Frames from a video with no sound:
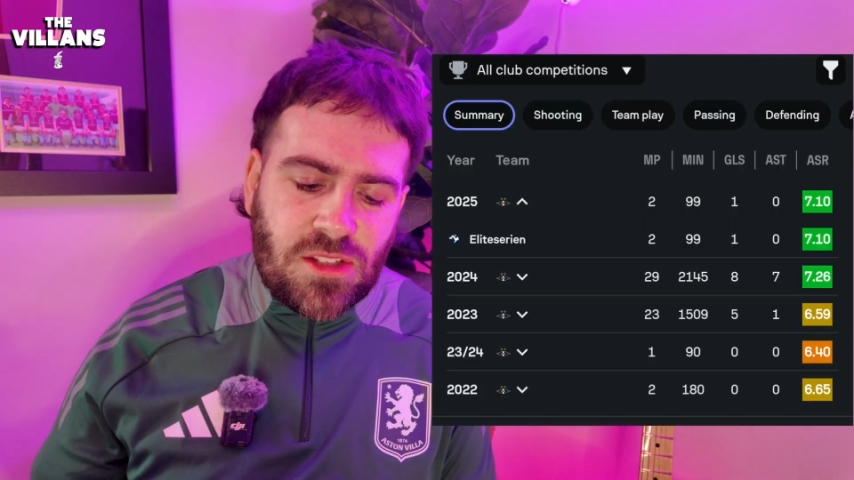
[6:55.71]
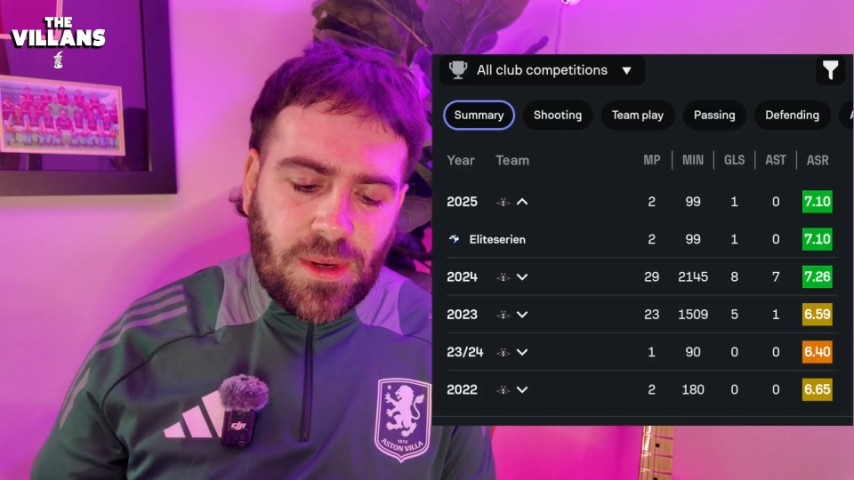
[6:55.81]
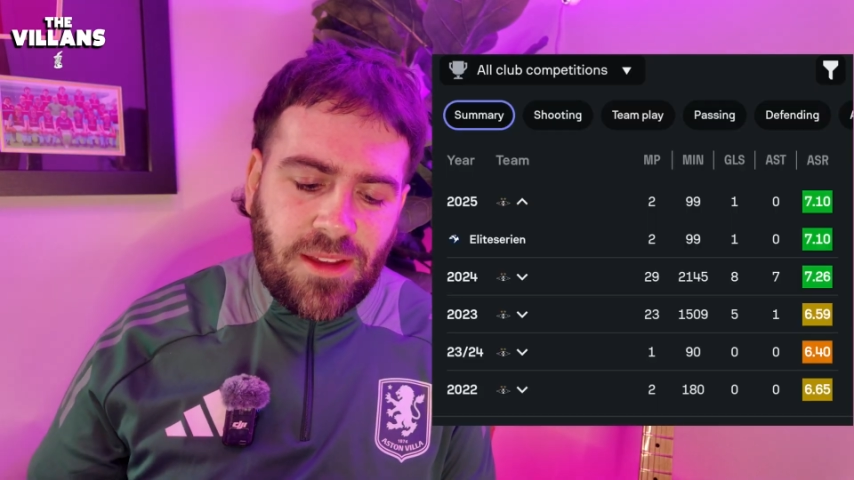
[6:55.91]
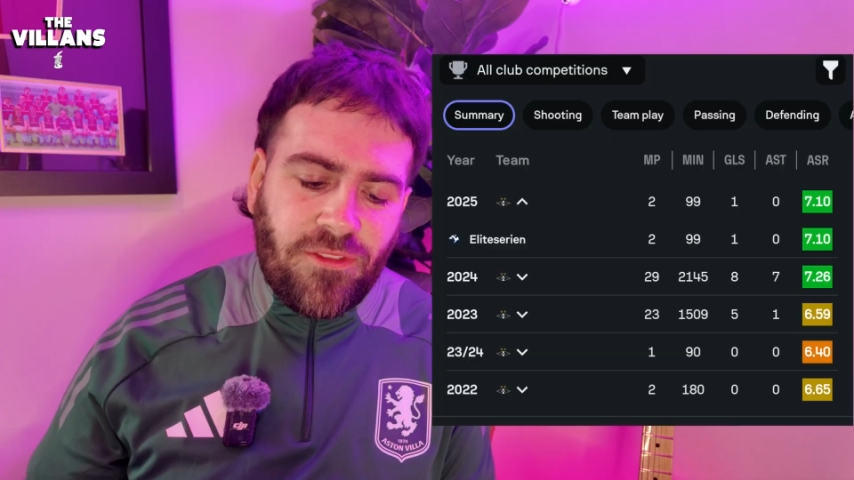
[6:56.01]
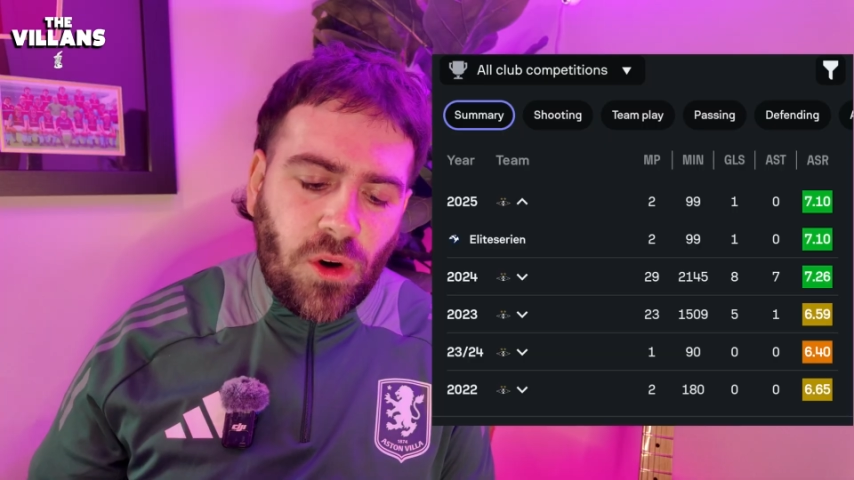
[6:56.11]

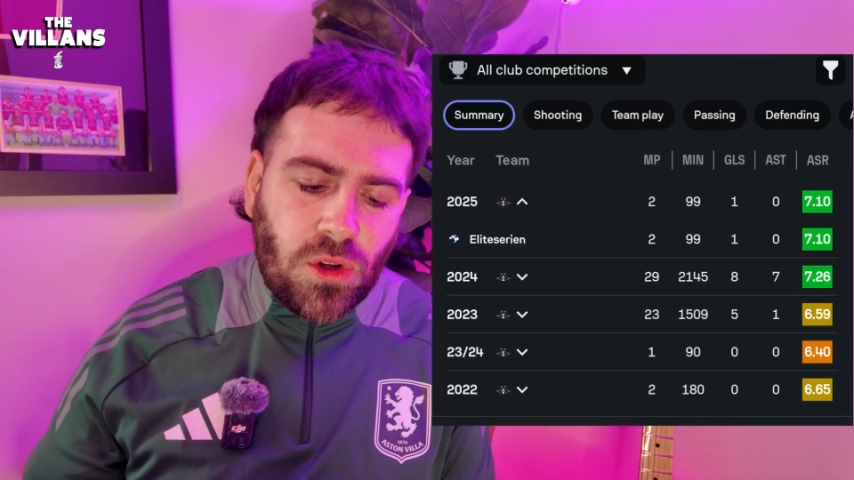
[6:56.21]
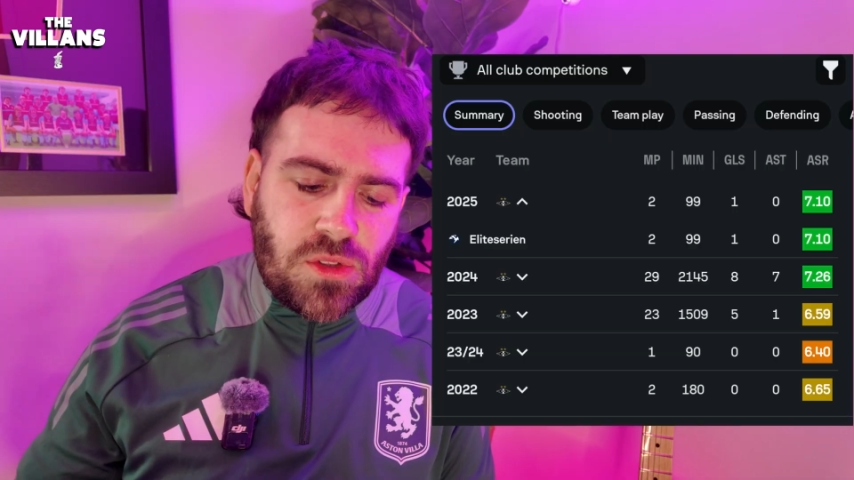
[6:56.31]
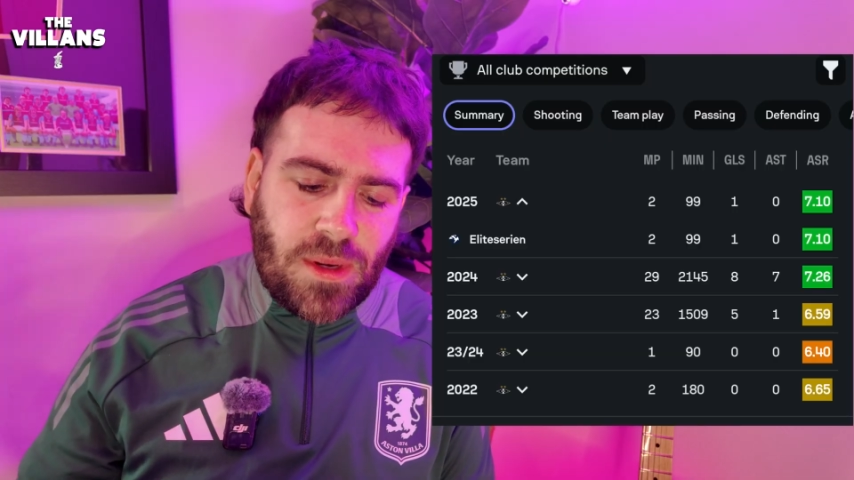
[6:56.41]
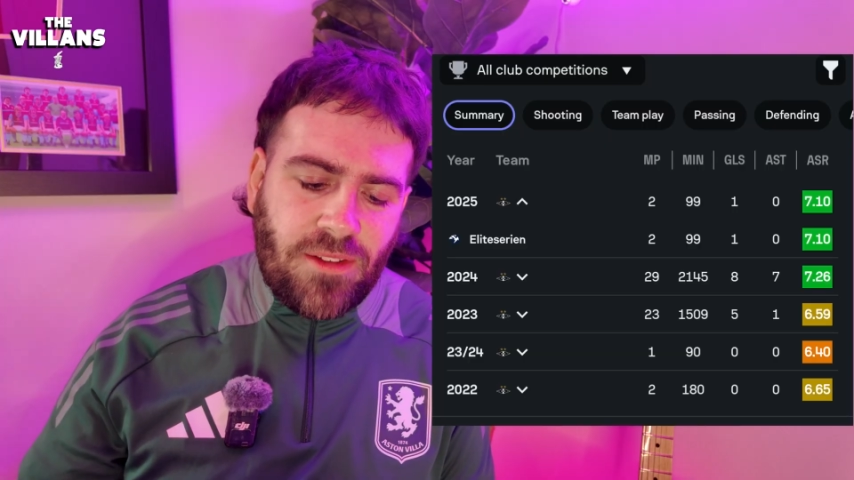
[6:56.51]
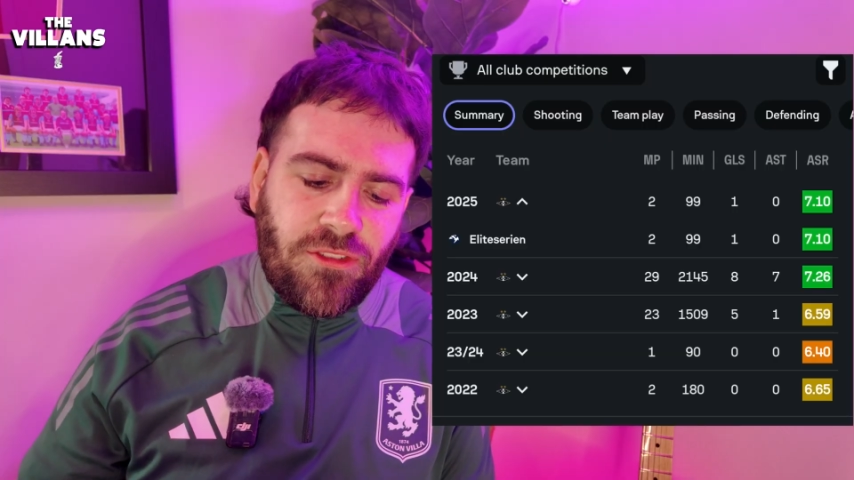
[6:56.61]
24,
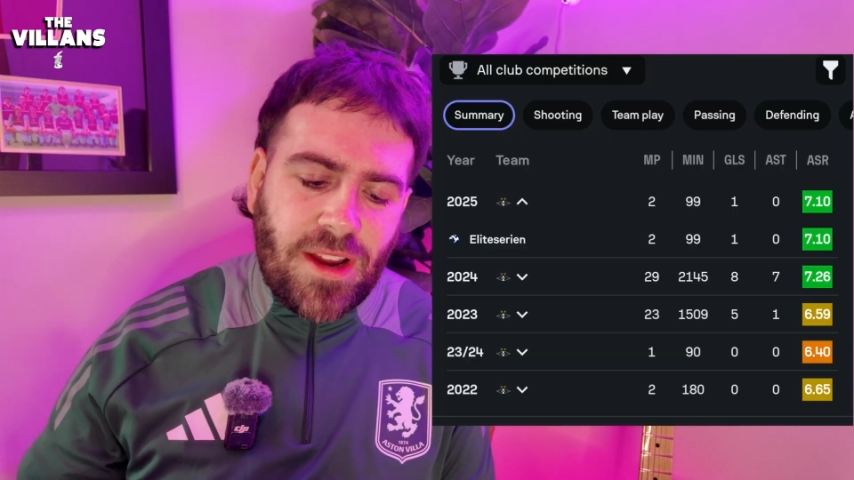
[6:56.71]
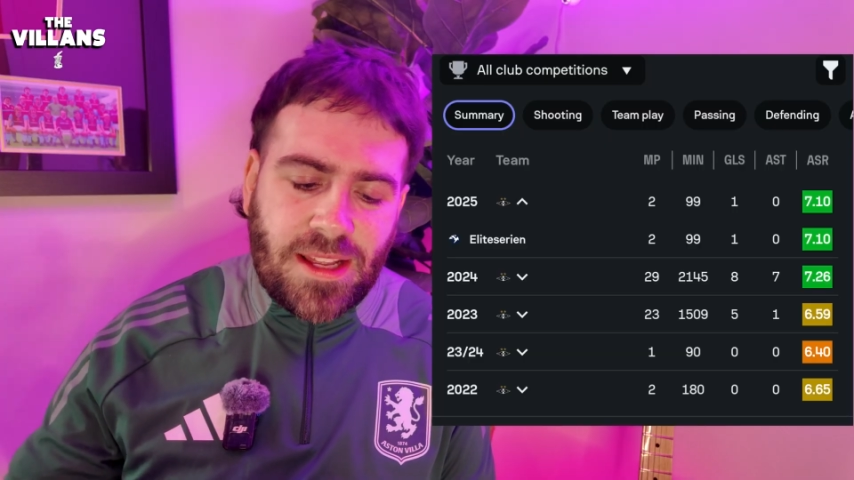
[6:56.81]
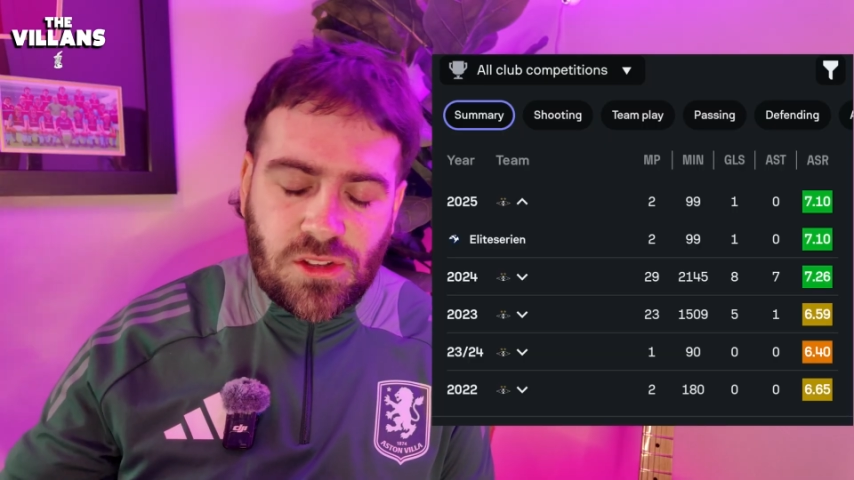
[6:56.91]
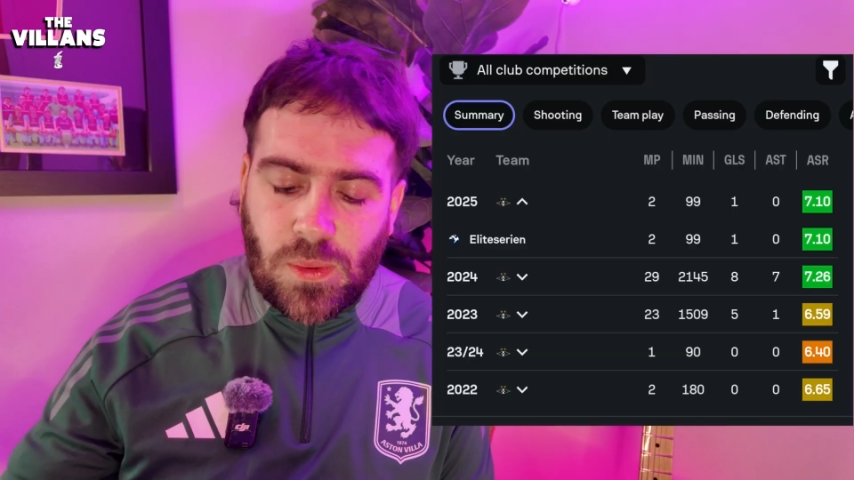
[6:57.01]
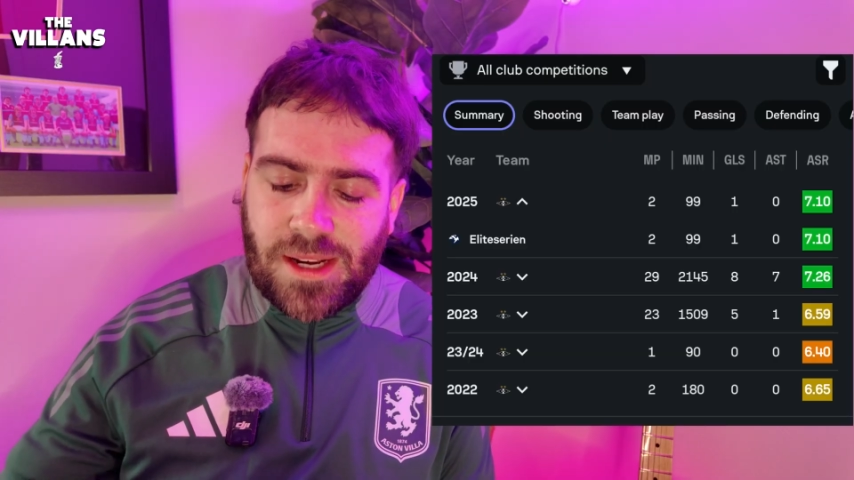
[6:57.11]
23
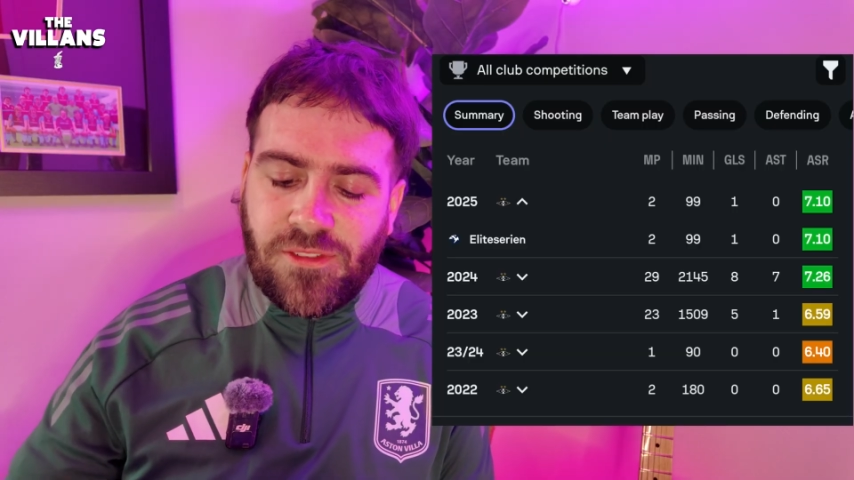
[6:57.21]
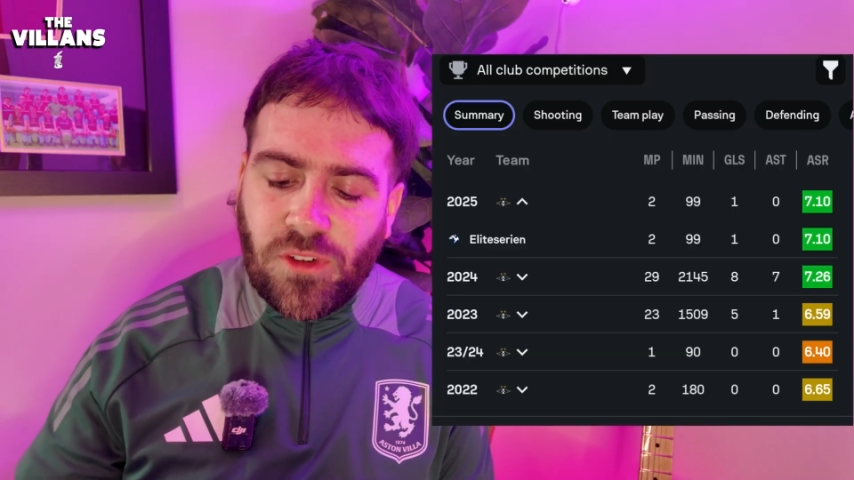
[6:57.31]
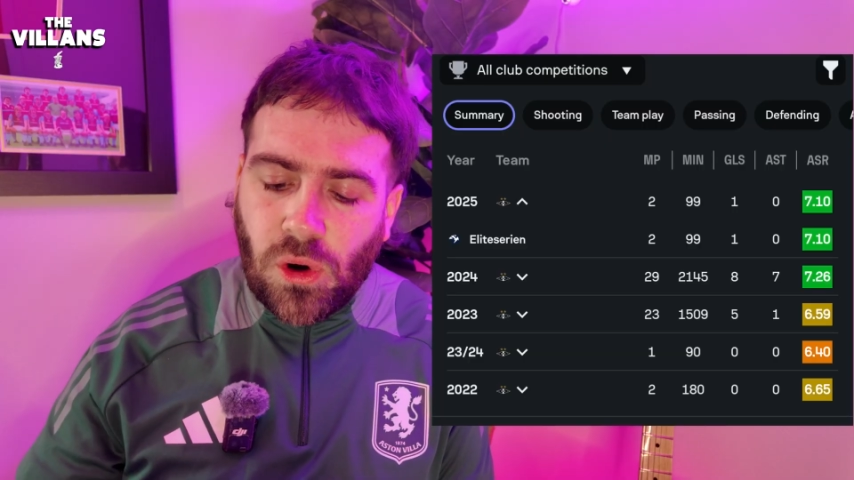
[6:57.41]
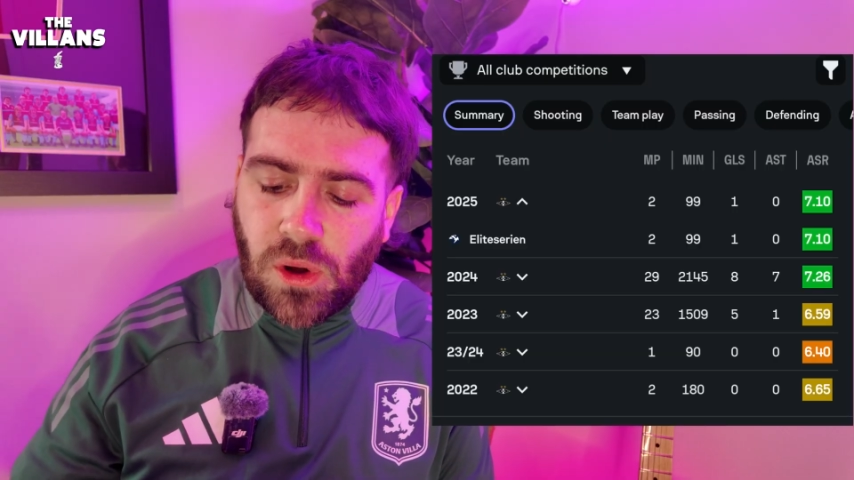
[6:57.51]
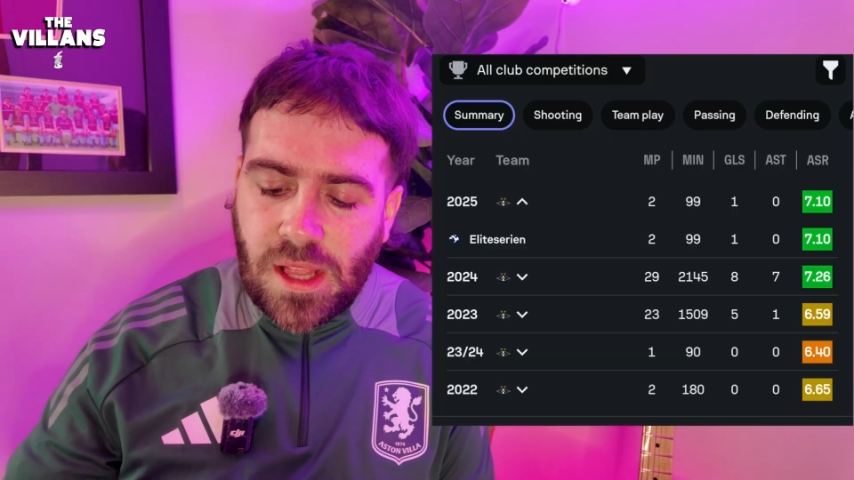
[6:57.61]
and
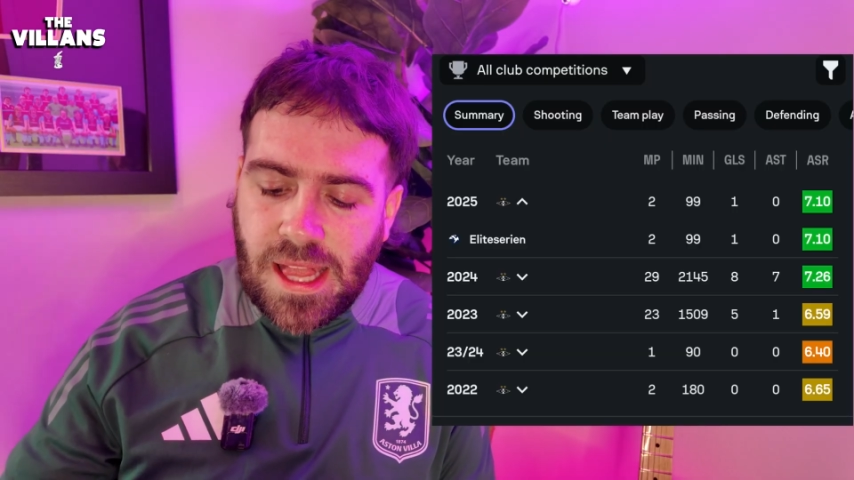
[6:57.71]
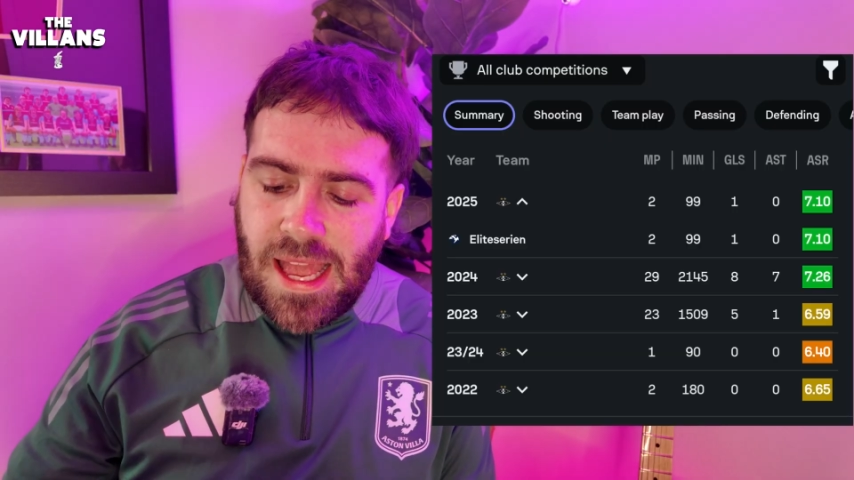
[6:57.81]
24,